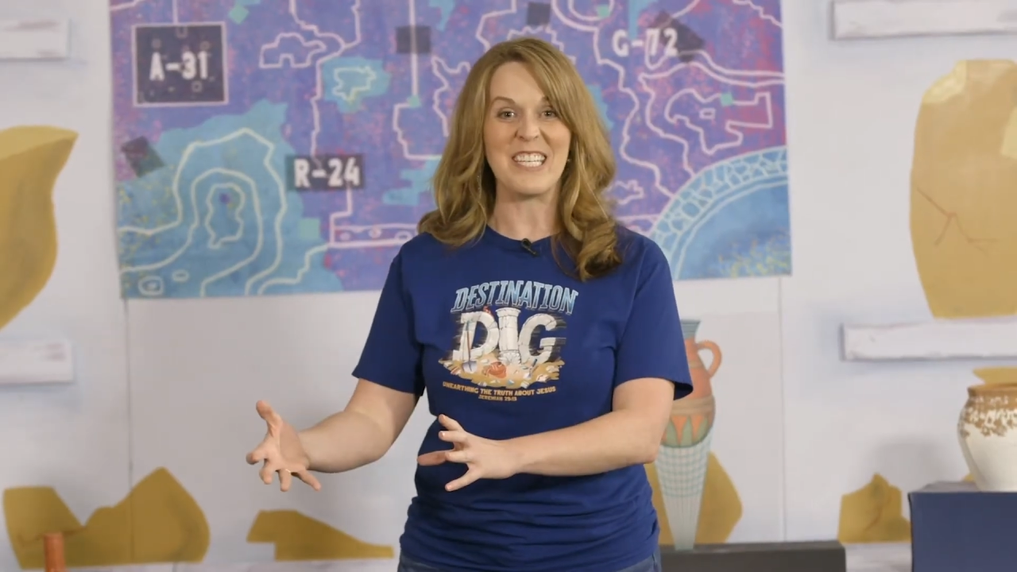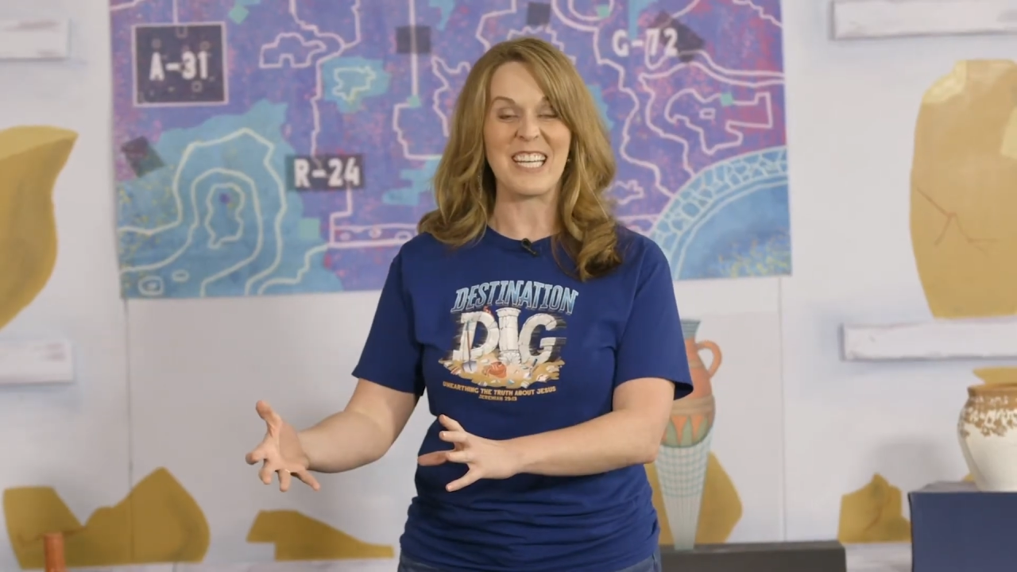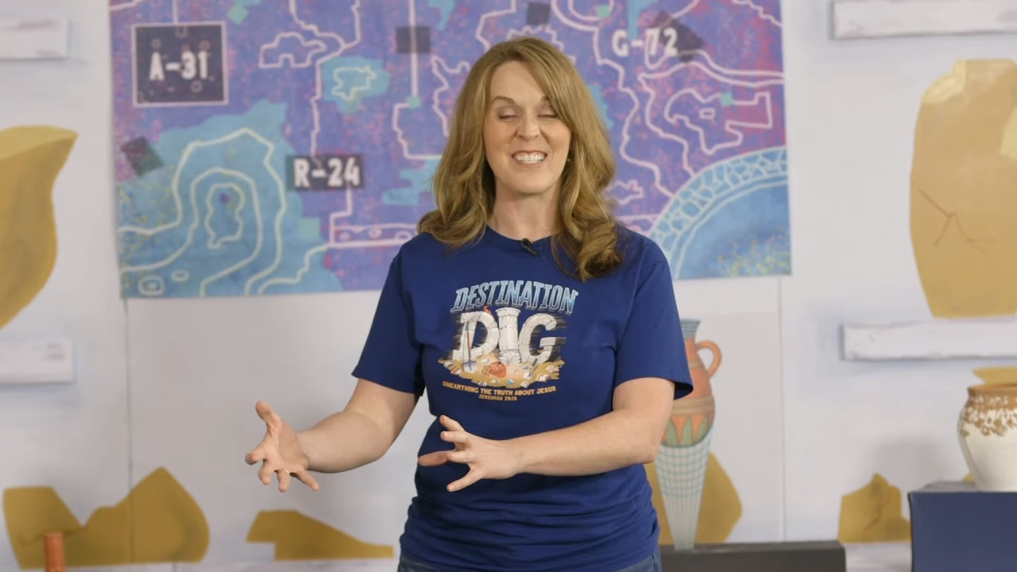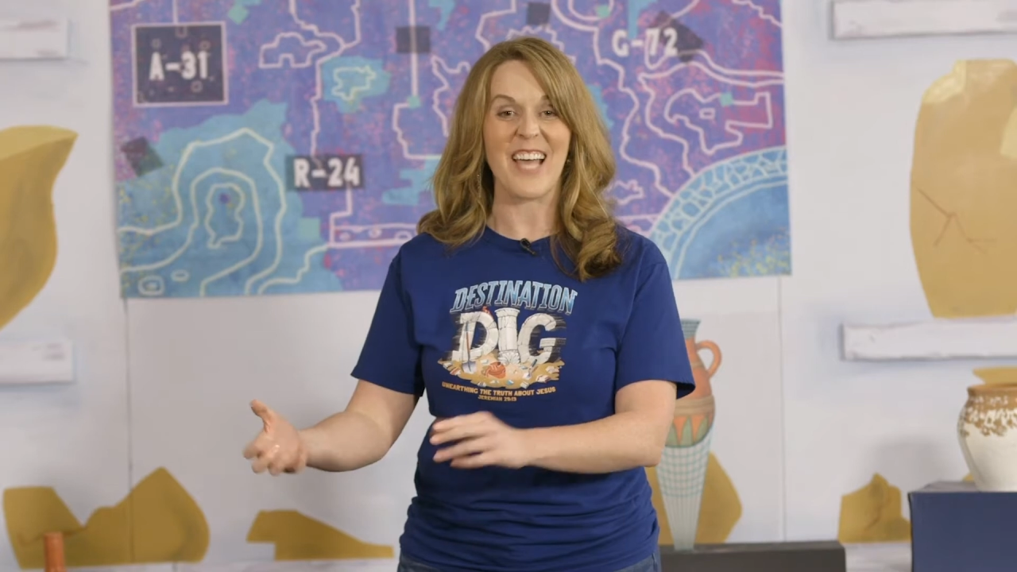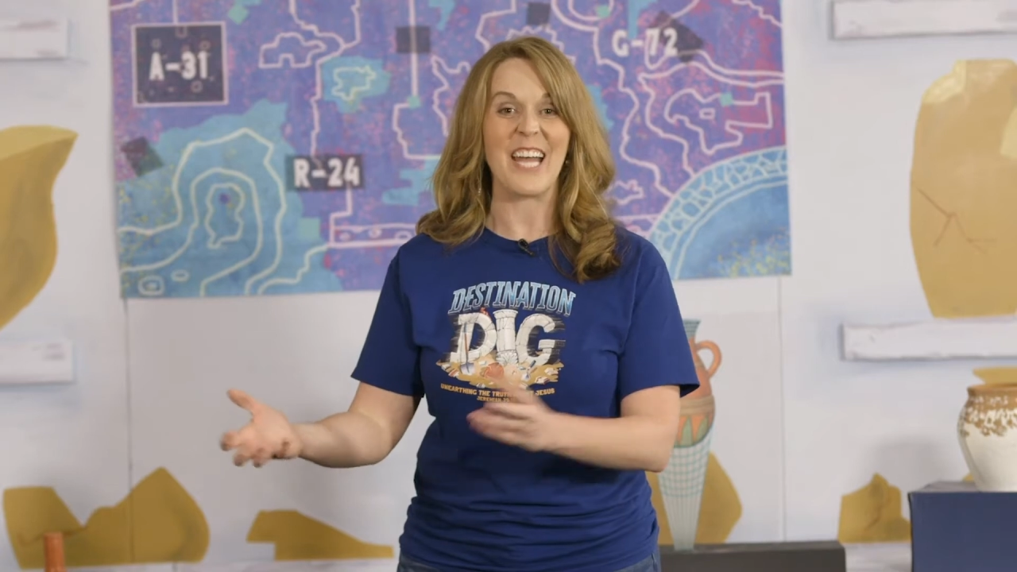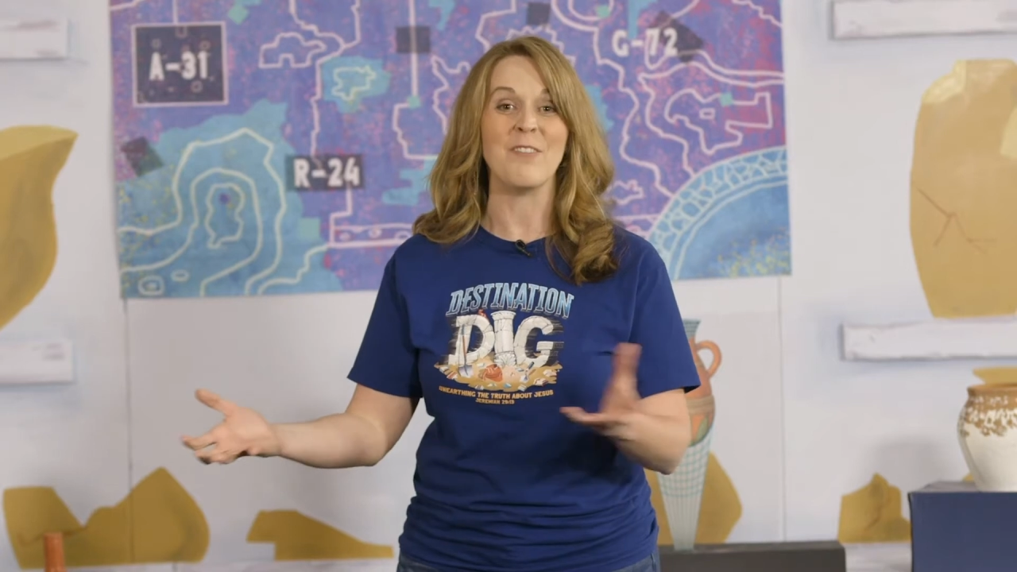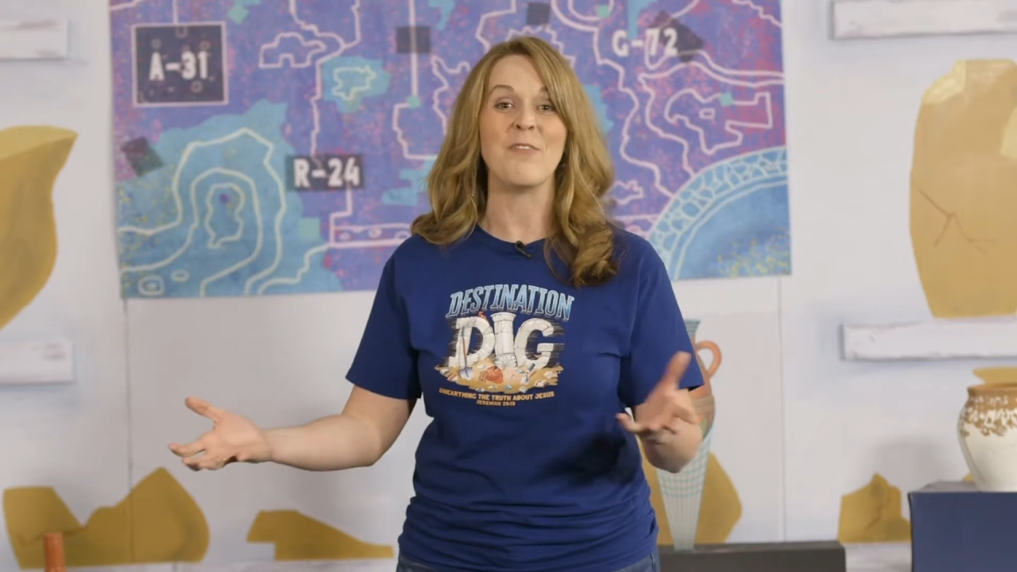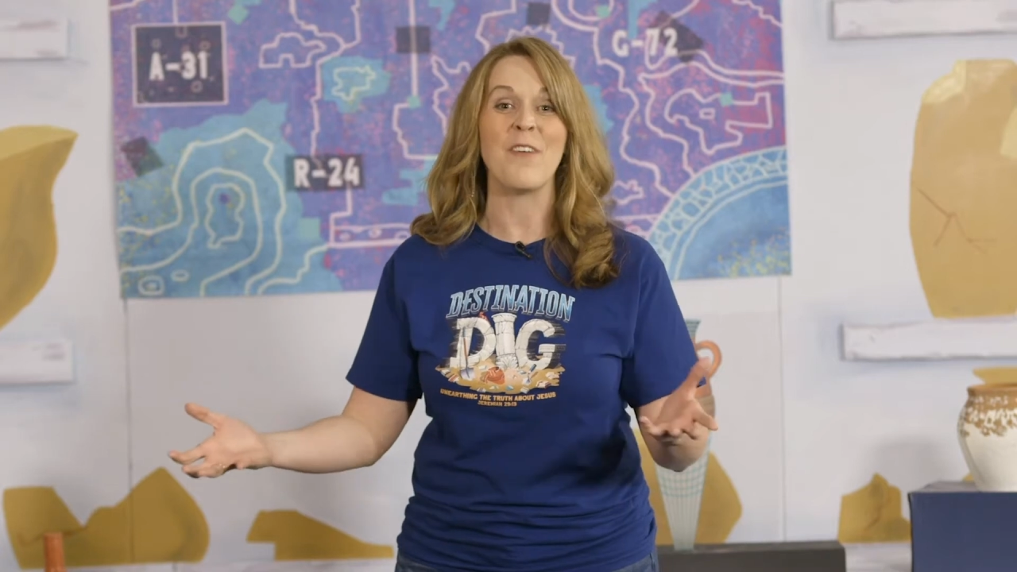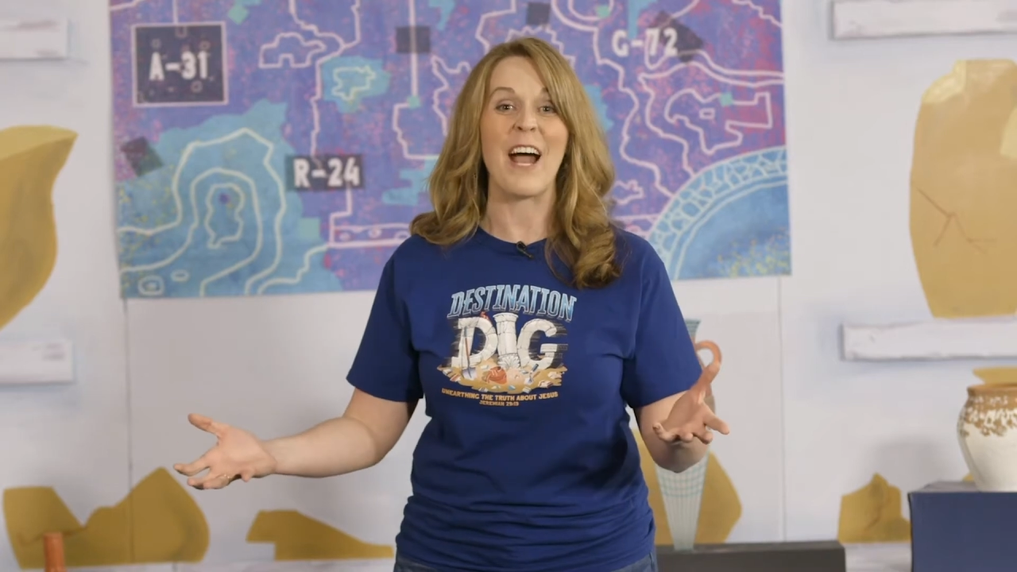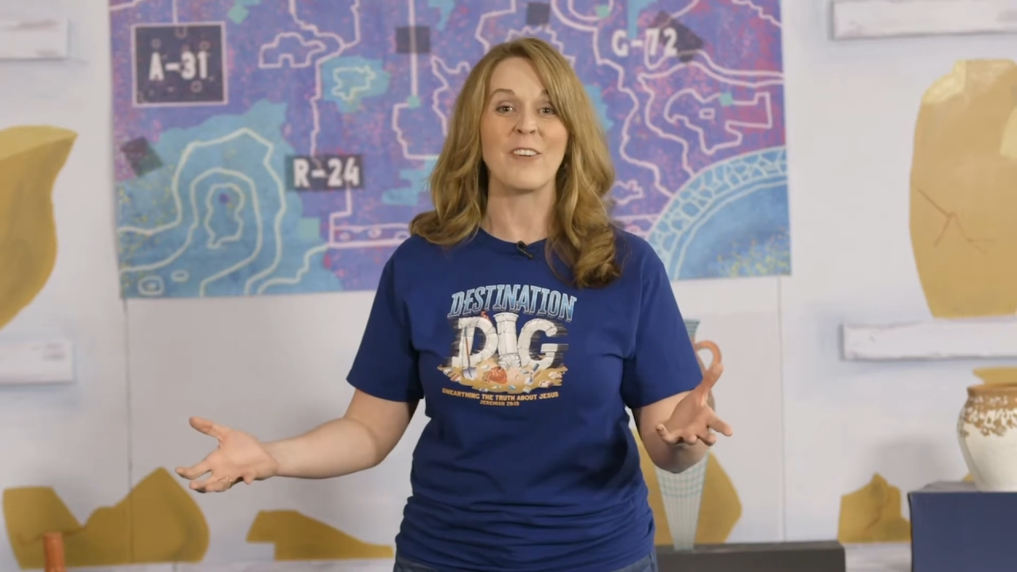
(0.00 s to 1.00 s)
the dig site
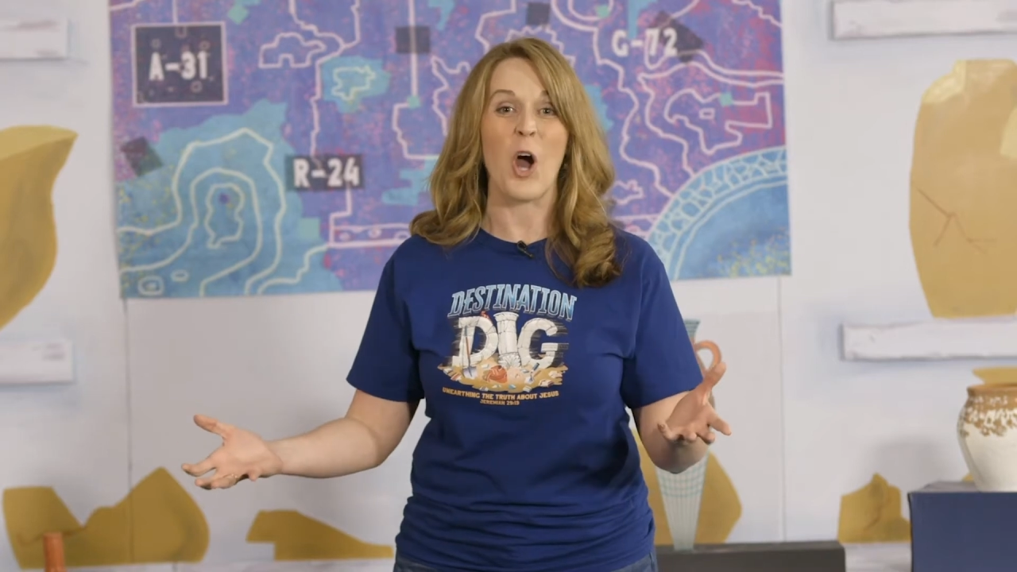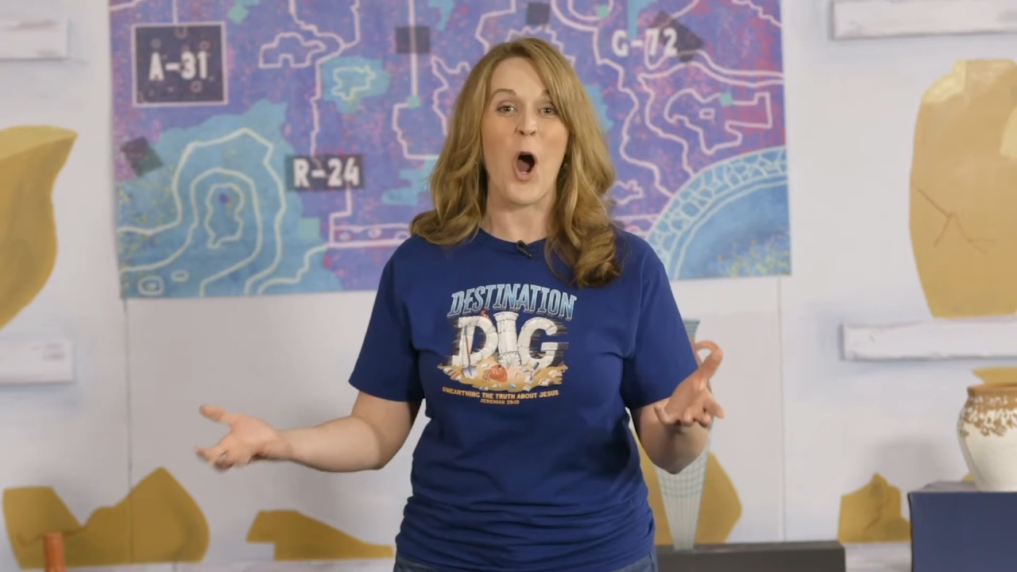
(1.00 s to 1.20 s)
and found